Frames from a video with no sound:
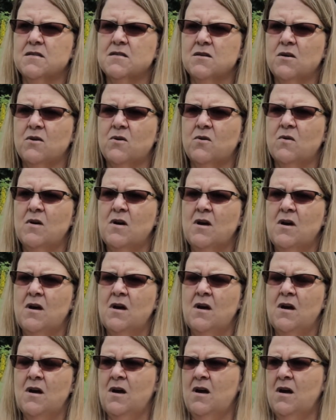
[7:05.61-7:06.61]
So
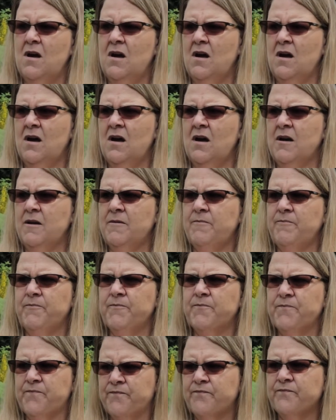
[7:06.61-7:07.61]

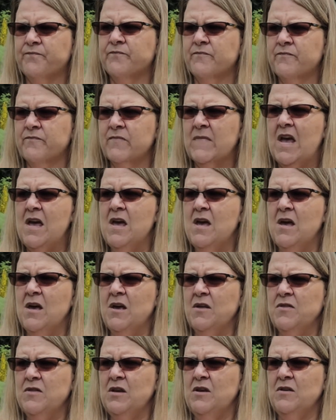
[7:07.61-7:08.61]

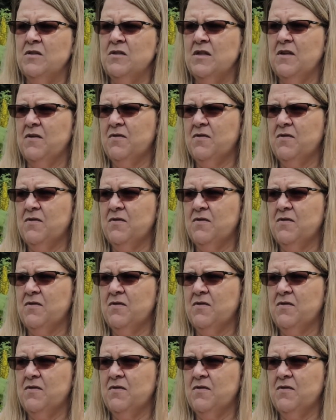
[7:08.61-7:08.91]
the